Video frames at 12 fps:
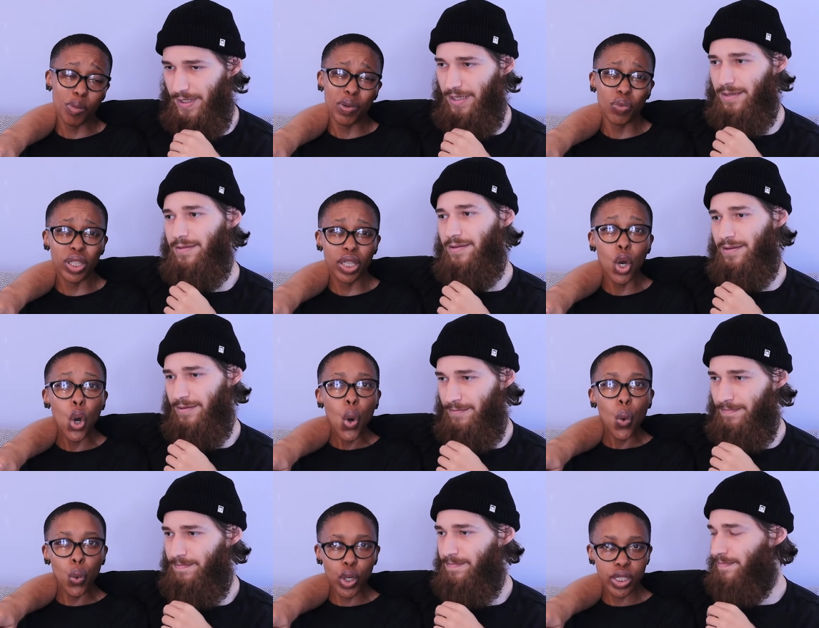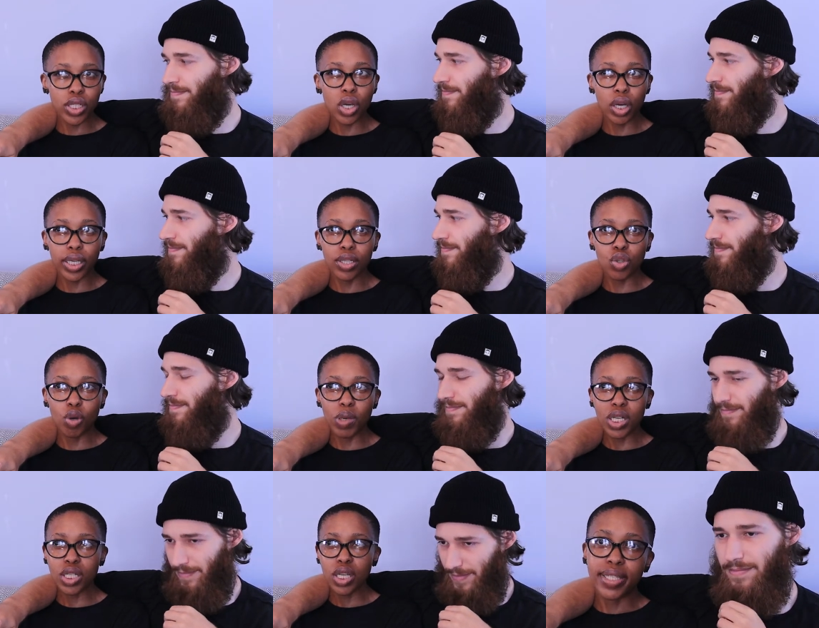Speaker 1: women really weren't talking so
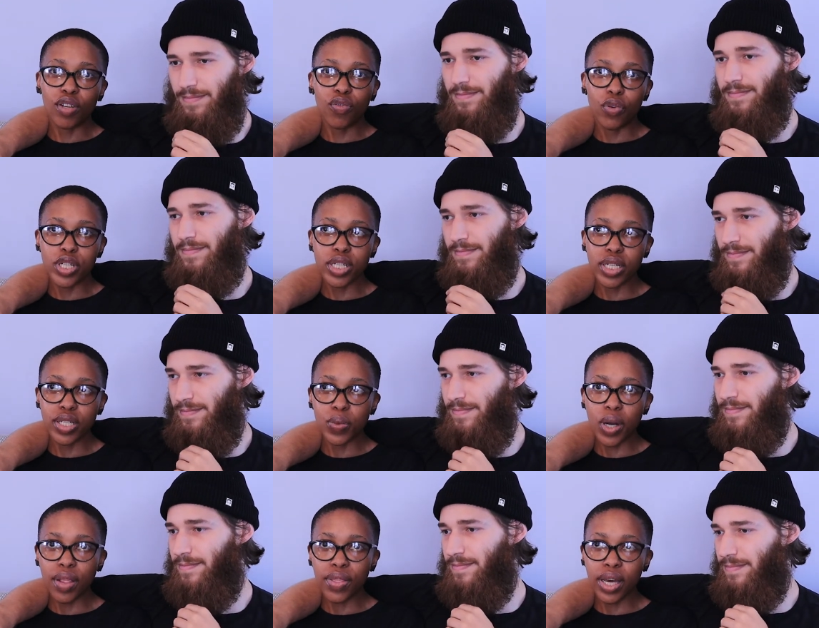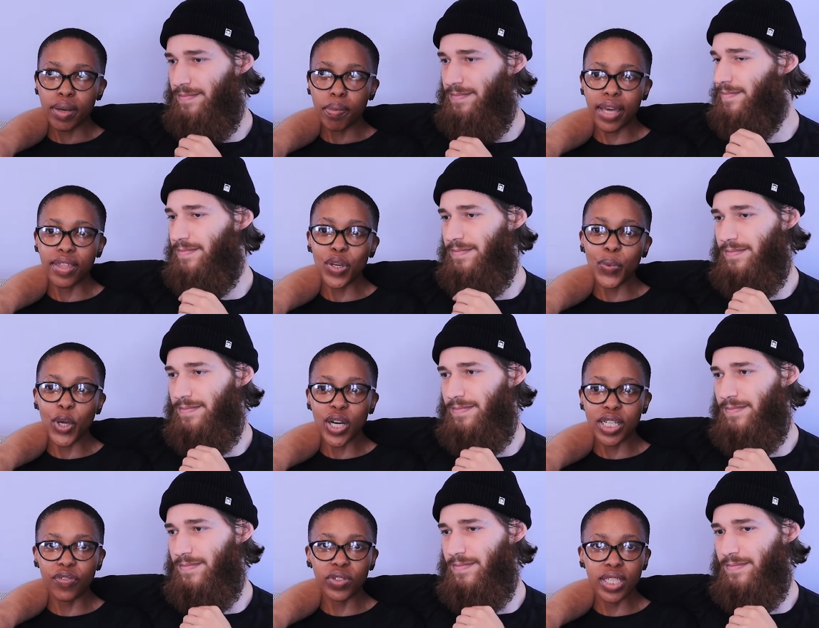much. It's unfortunate as well that I think we
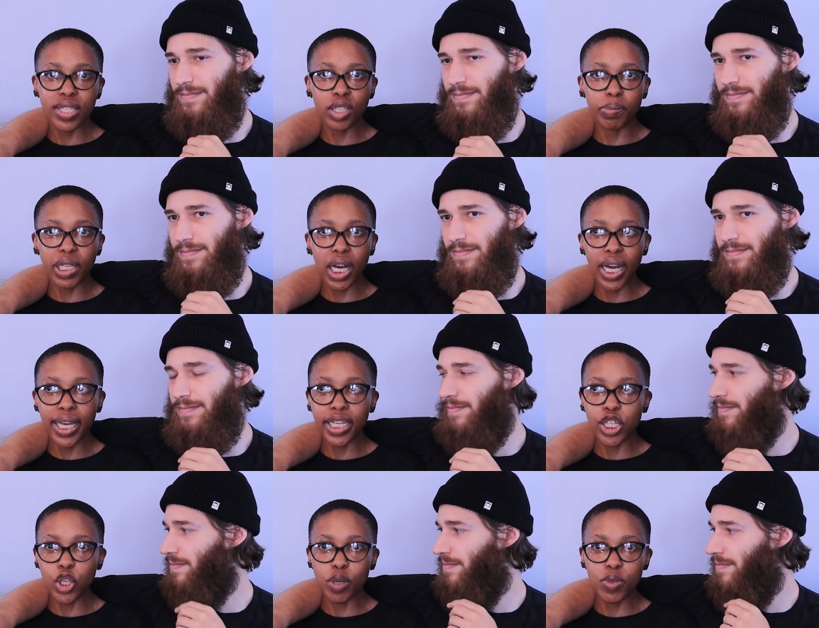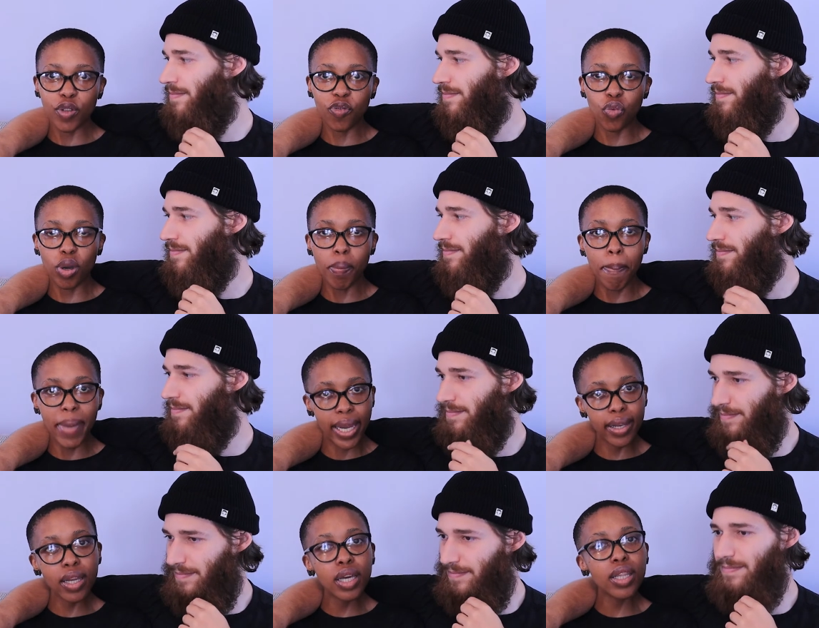are definitely still behind in terms of
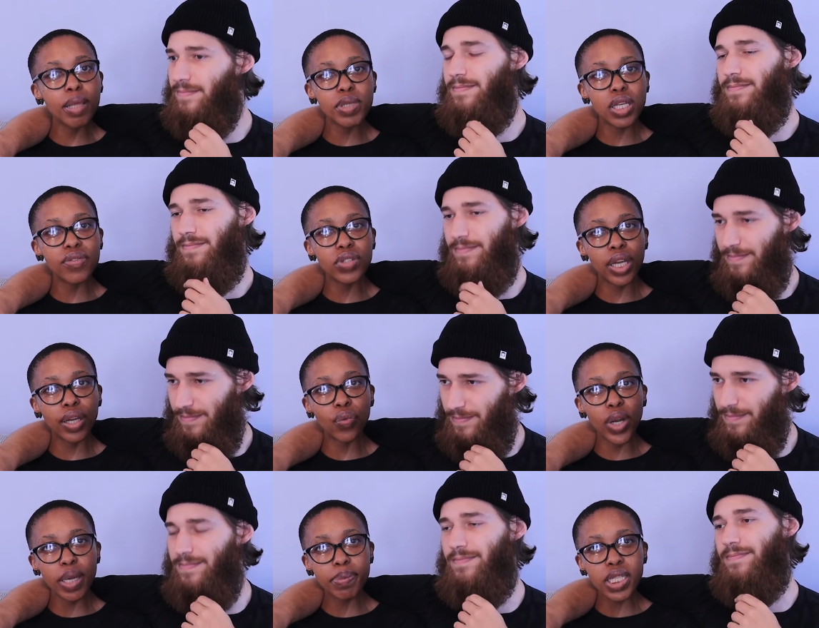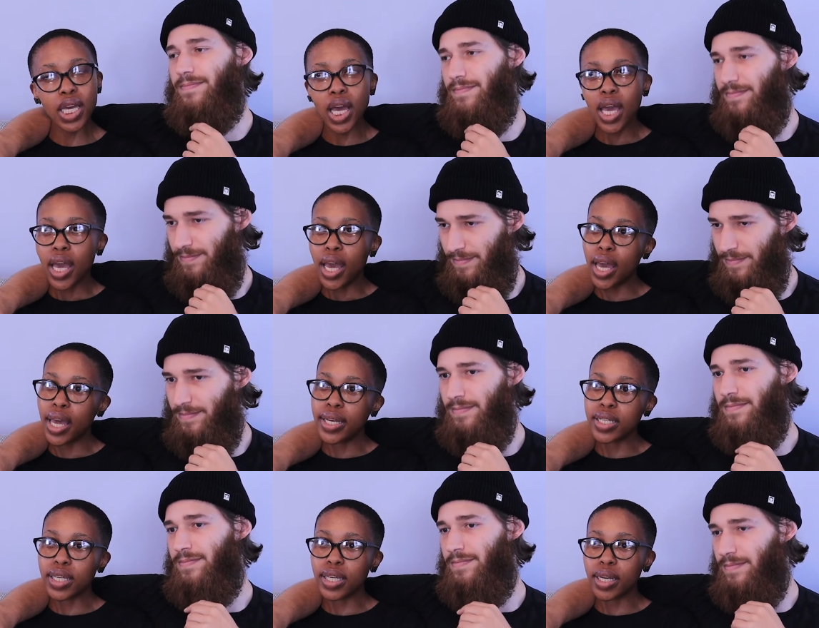men themselves getting raped mm-hmm.
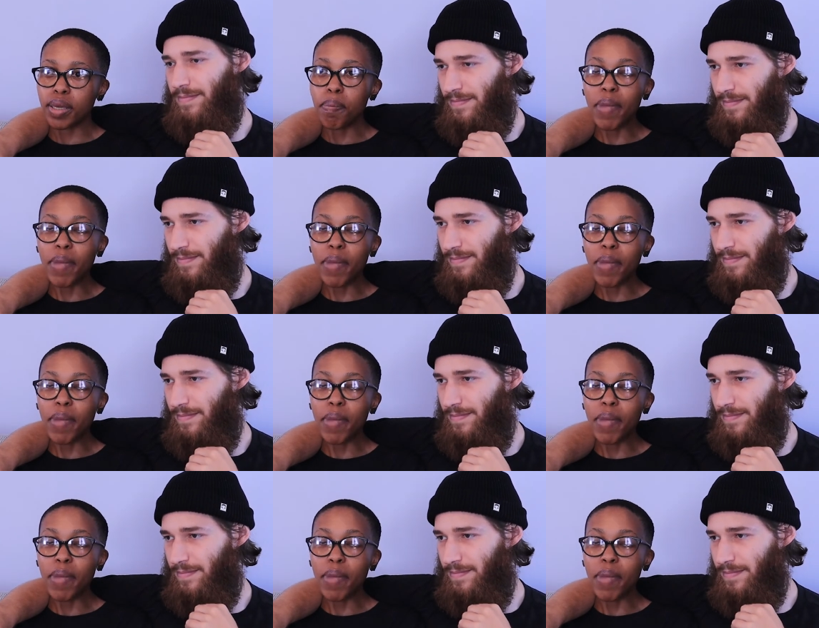and get,